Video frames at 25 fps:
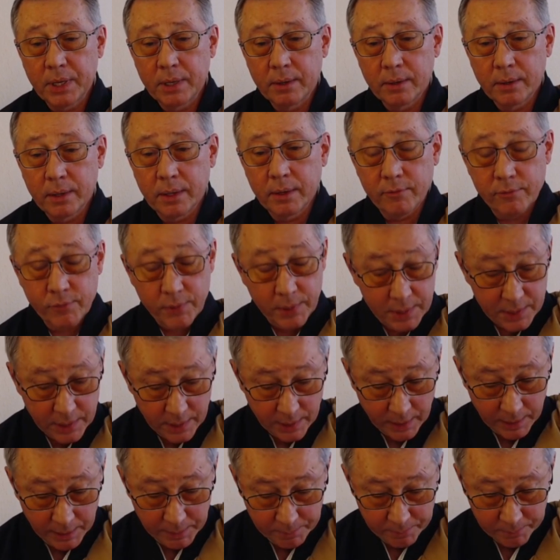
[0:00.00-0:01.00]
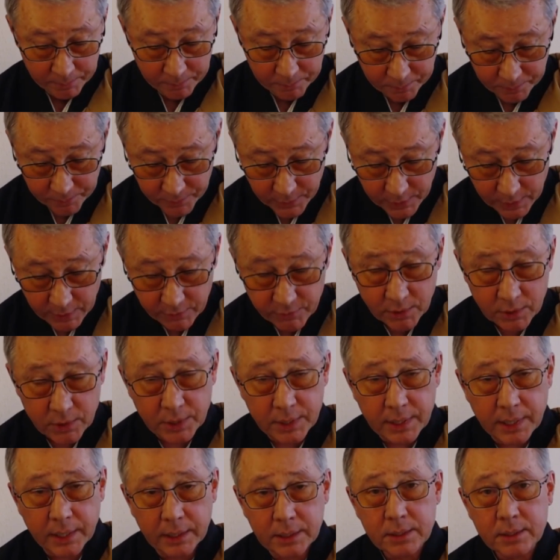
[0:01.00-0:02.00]
every day for the
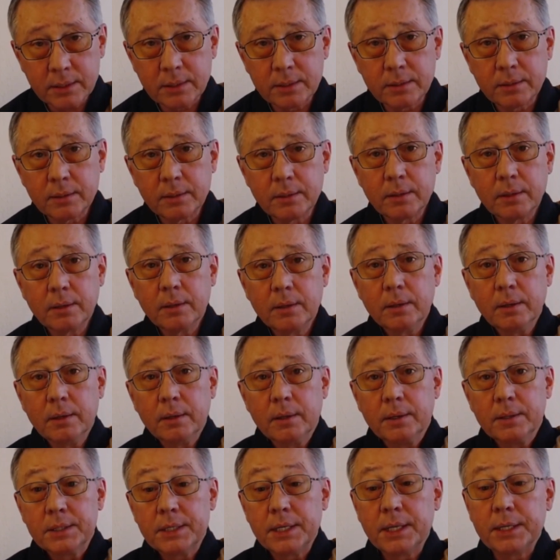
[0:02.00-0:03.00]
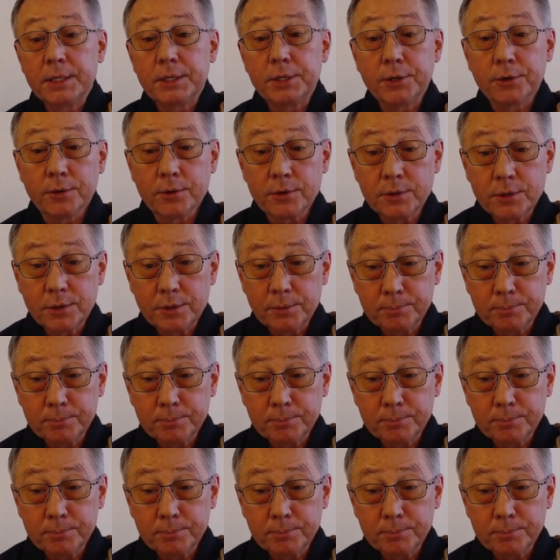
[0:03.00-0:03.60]
next 10 years.